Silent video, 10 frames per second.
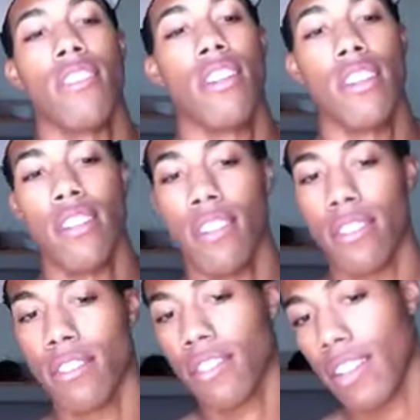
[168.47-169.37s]
ain't
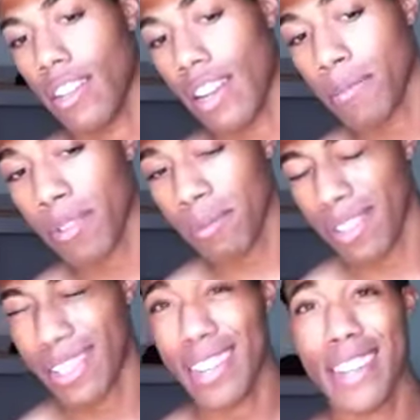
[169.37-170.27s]
yeah. That's pretty
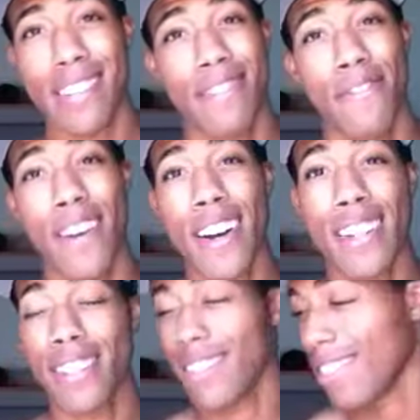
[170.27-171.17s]
much it.
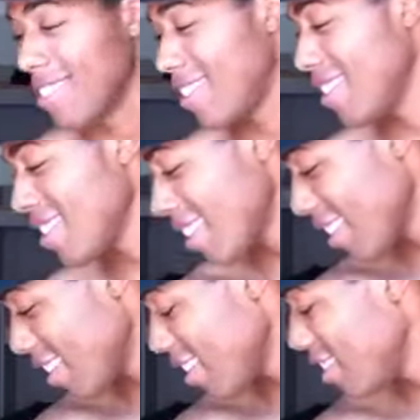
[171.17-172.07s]
Fuck. Shit, I
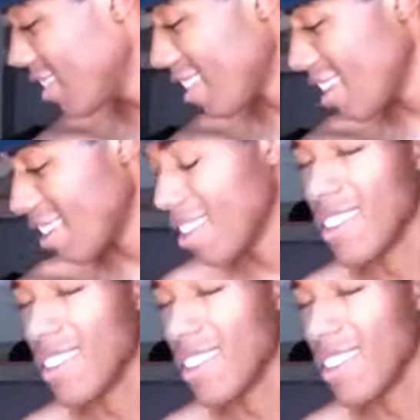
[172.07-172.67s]
ain't got nothing to say.